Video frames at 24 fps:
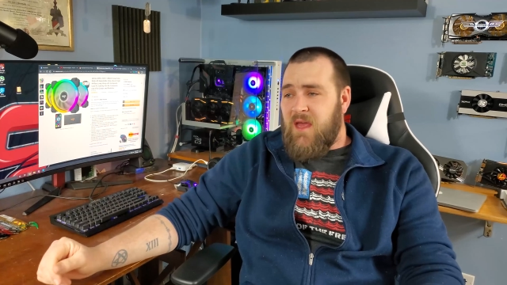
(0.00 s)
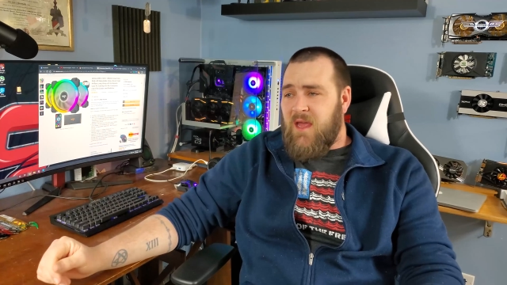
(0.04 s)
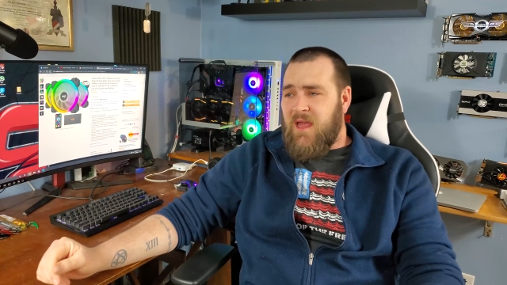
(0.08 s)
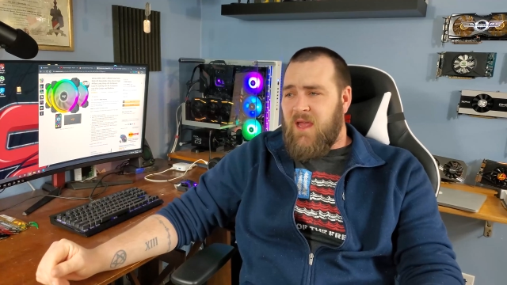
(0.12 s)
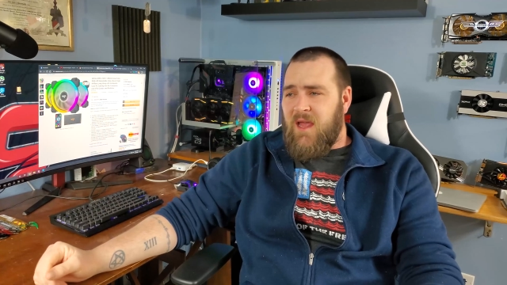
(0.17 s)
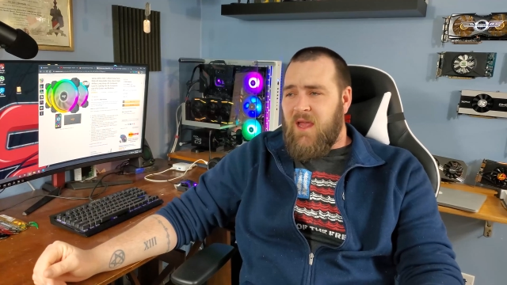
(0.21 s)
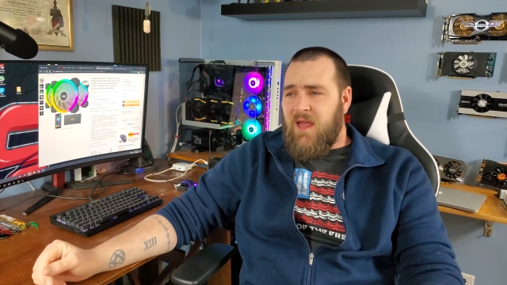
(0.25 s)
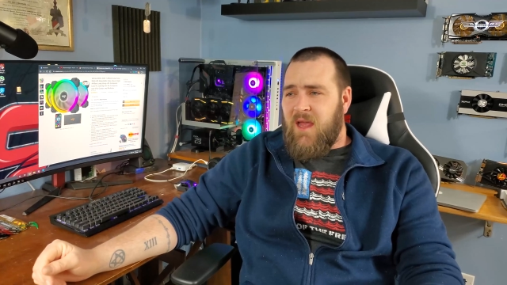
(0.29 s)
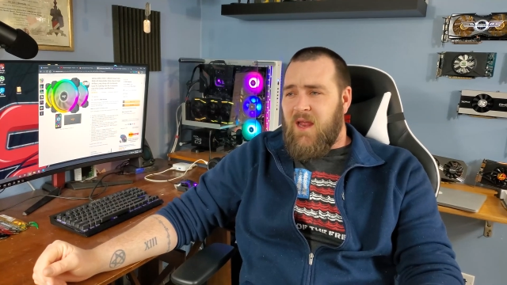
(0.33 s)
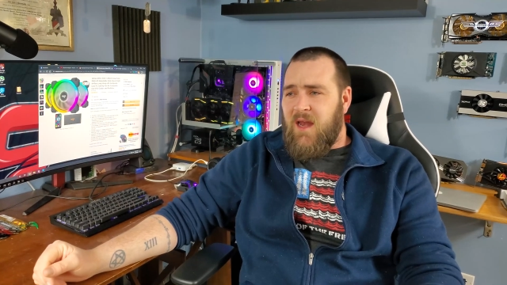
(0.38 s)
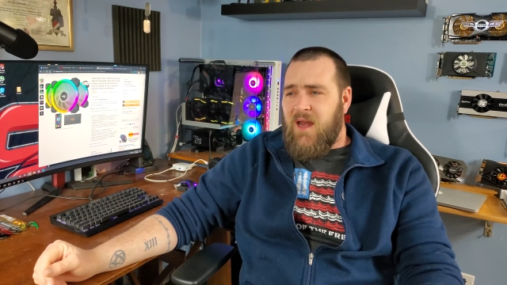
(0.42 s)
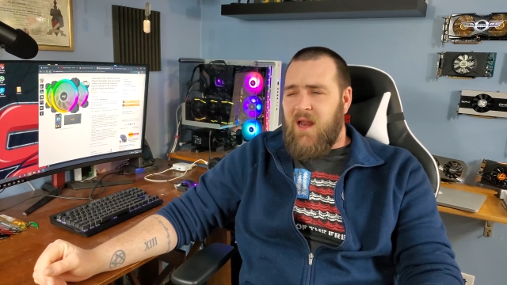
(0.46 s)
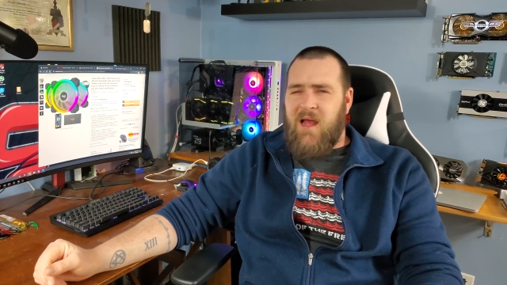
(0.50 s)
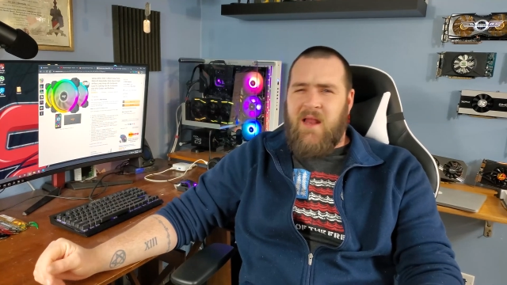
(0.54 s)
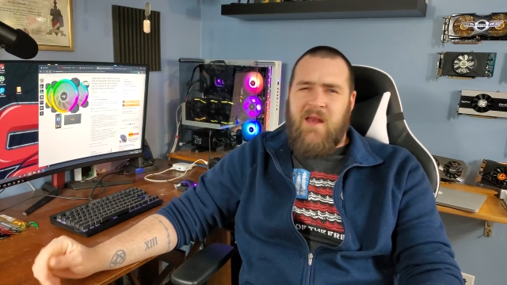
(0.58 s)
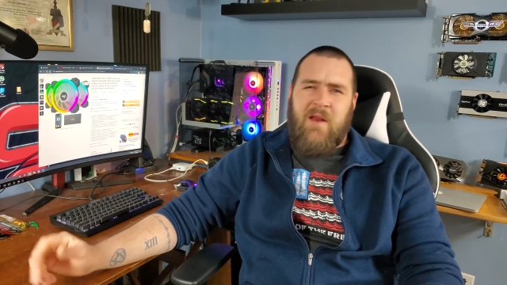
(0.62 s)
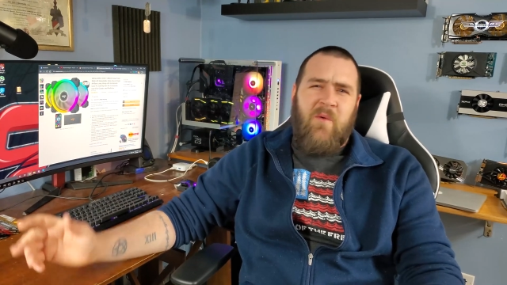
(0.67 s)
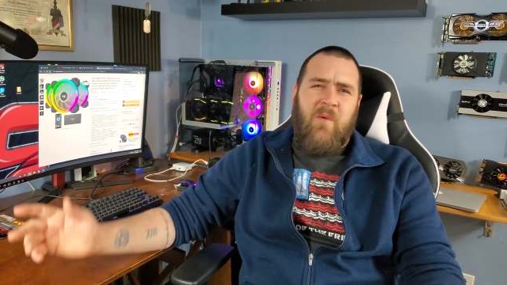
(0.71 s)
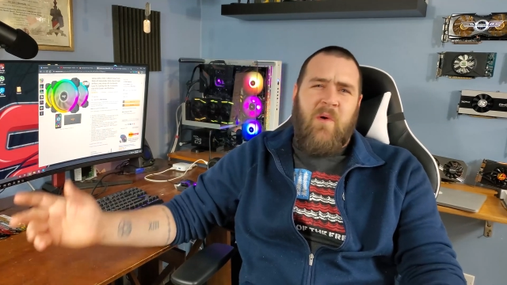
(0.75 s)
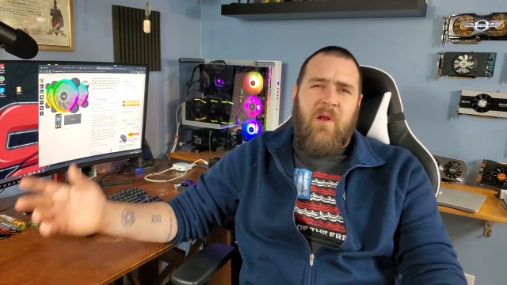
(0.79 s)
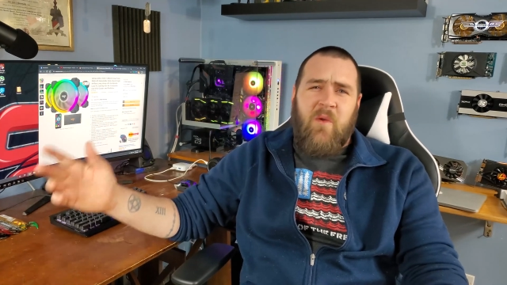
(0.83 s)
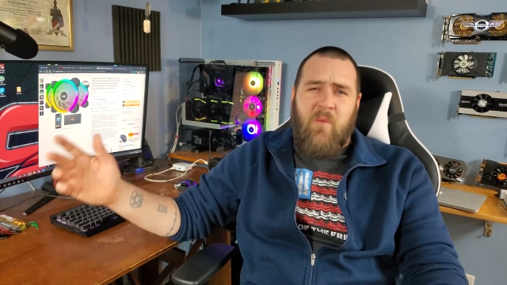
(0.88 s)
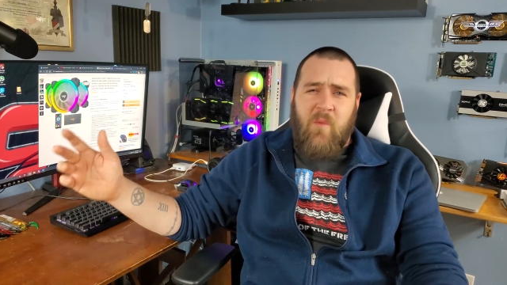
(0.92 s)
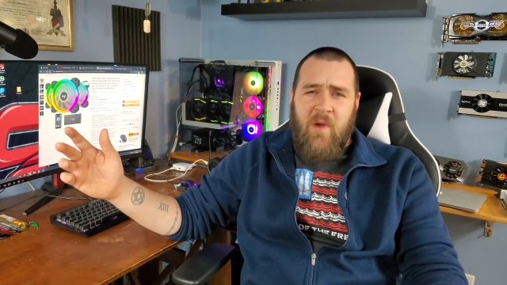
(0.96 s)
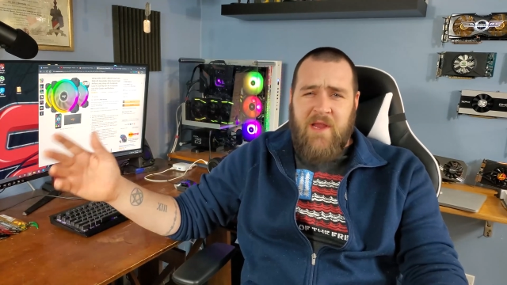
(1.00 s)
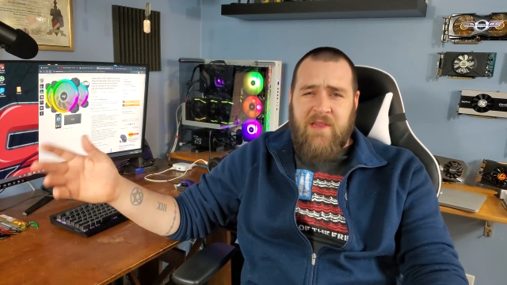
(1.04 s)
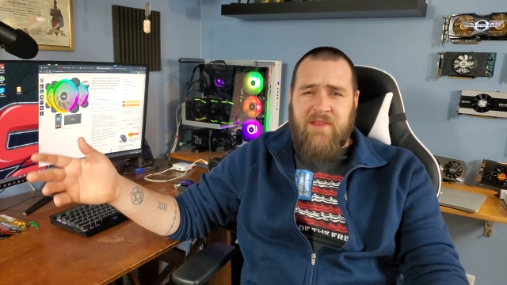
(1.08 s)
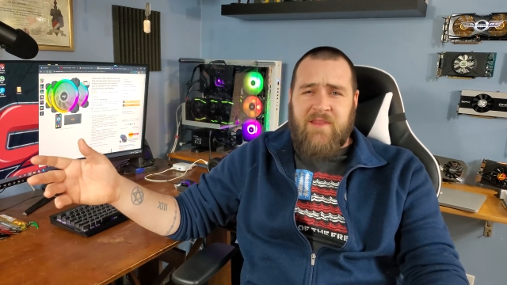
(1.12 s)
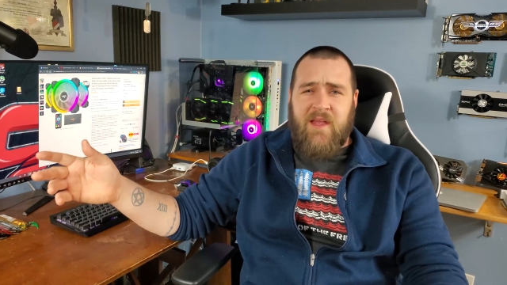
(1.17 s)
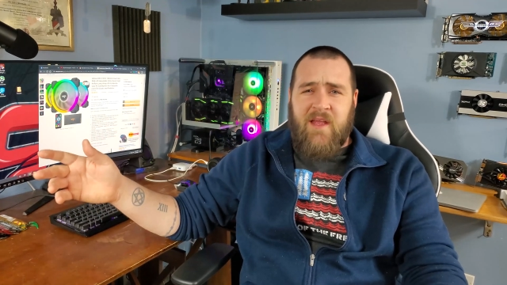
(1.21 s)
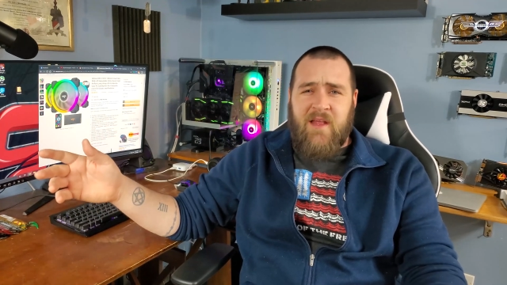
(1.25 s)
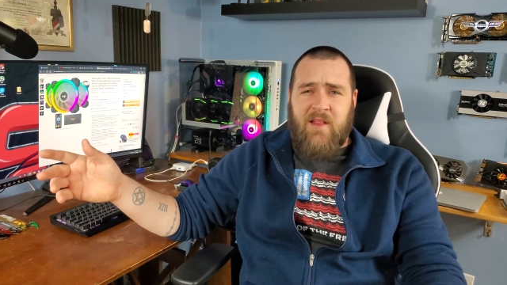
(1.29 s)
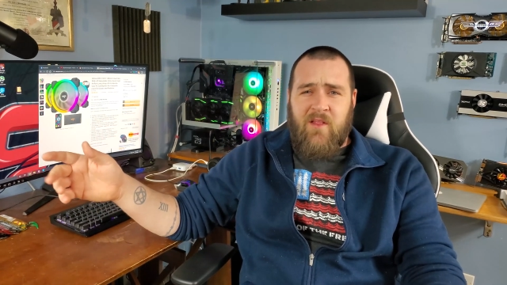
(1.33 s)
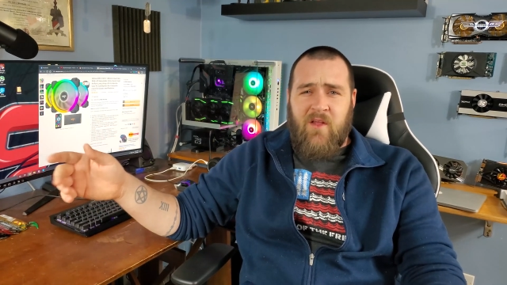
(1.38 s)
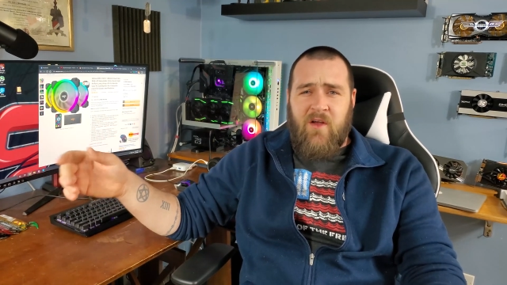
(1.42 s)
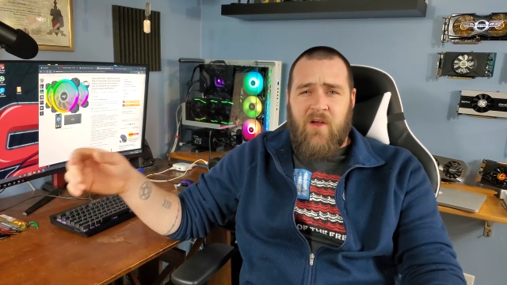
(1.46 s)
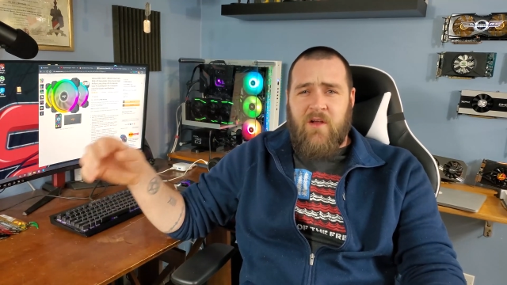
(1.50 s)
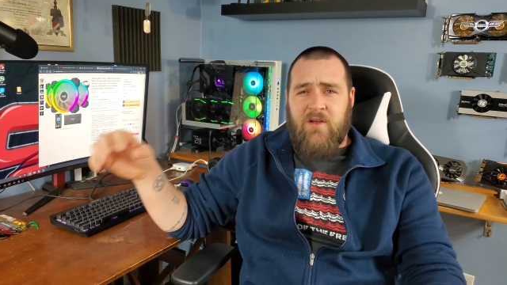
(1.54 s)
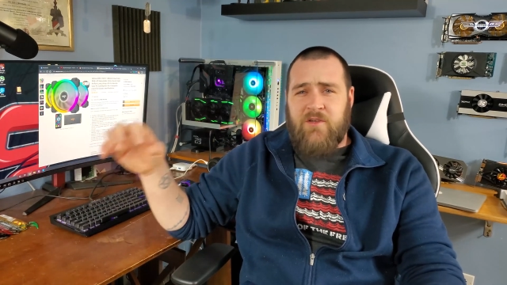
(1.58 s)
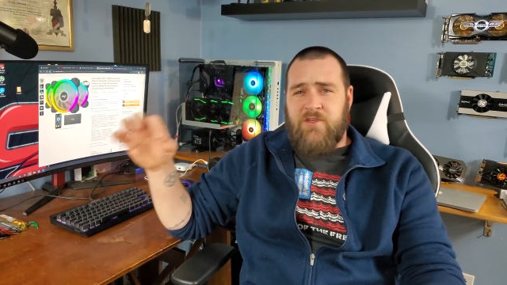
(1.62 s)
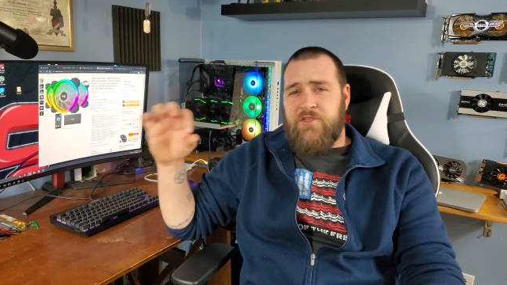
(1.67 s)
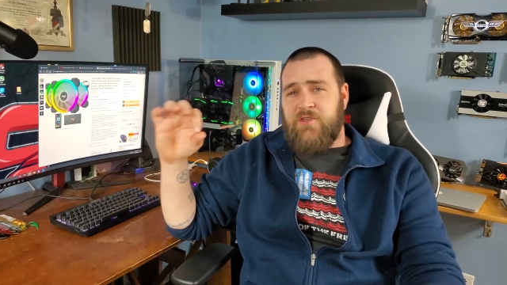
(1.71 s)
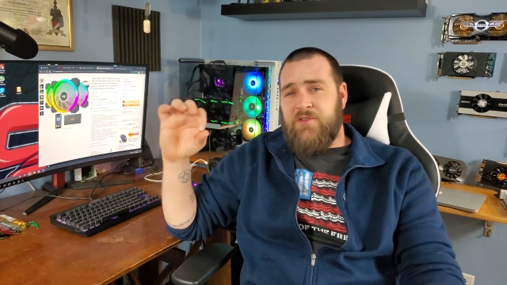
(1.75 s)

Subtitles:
and I didn't want to wait that long.